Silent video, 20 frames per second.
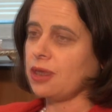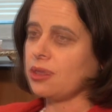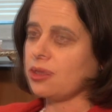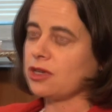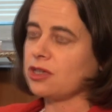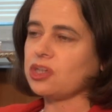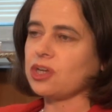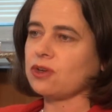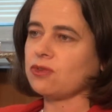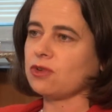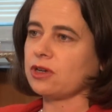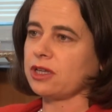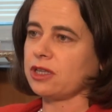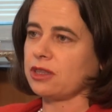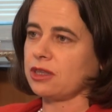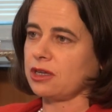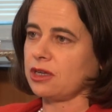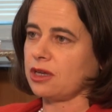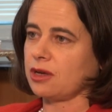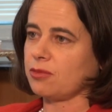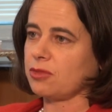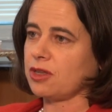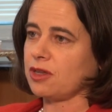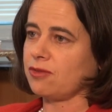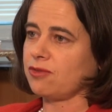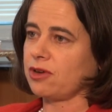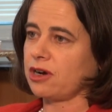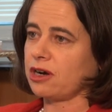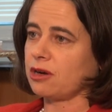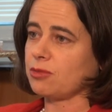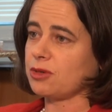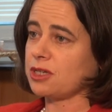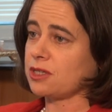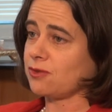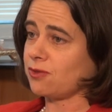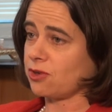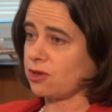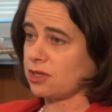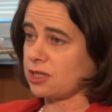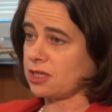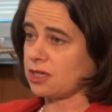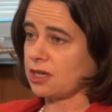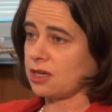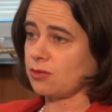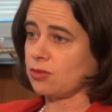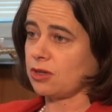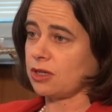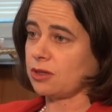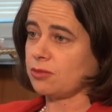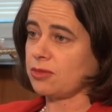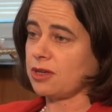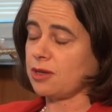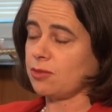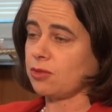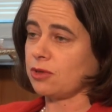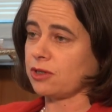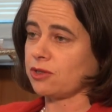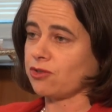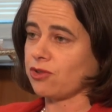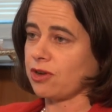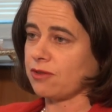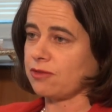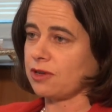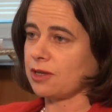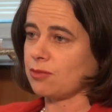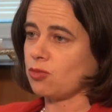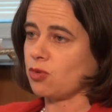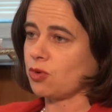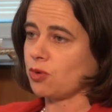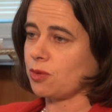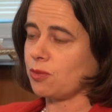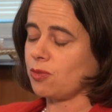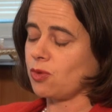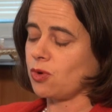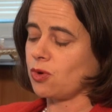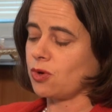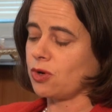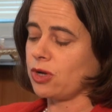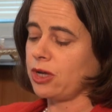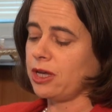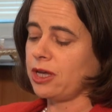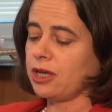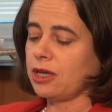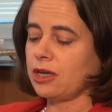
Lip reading: But generally the environment is very stable and people are travelling more and more.